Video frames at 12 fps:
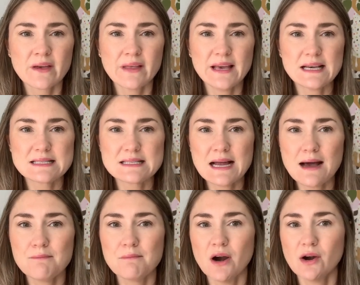Like it's not
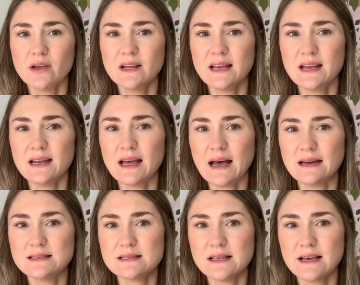marketed
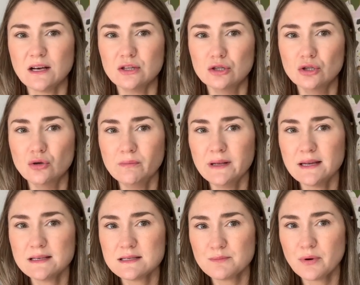as like a
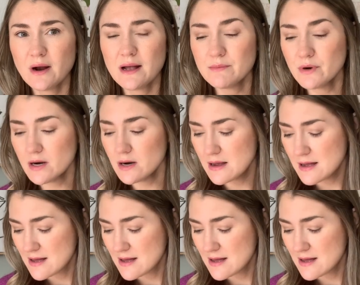luminous primer,